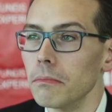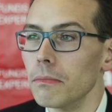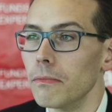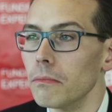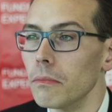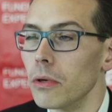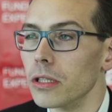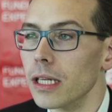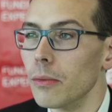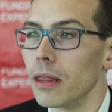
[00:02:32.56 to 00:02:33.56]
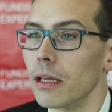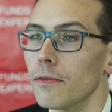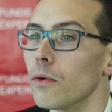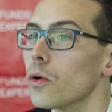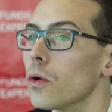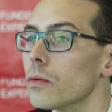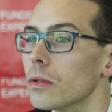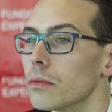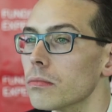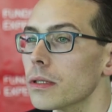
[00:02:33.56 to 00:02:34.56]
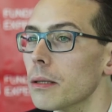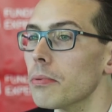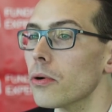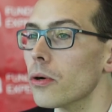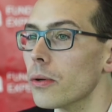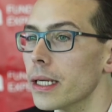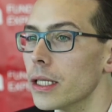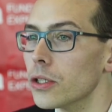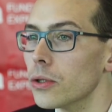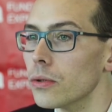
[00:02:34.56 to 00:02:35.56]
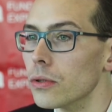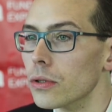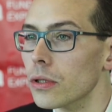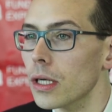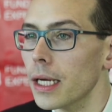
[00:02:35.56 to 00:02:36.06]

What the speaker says: mostly we think for temporary issues,